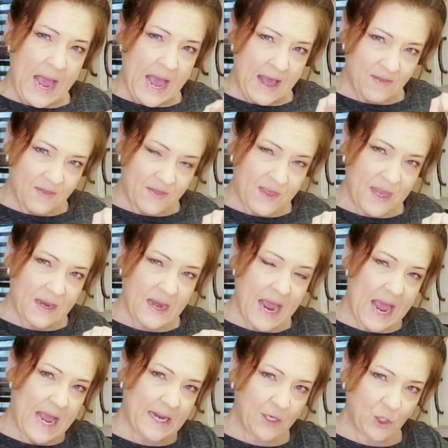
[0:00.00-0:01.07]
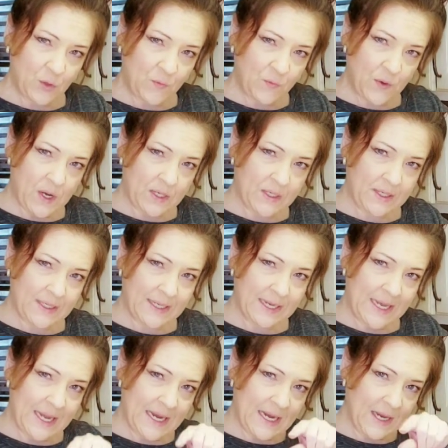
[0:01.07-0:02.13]
and then add your frosting
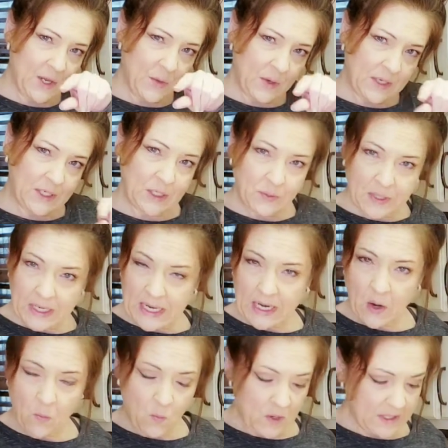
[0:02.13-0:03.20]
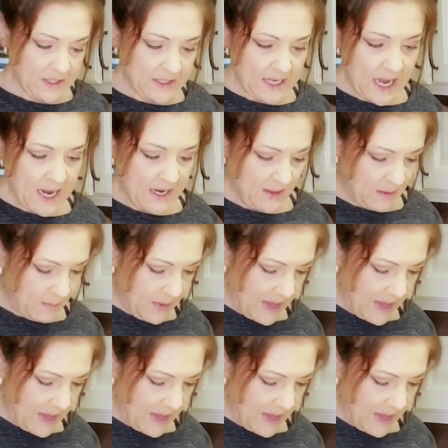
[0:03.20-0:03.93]
in it. You only do it like on one side of the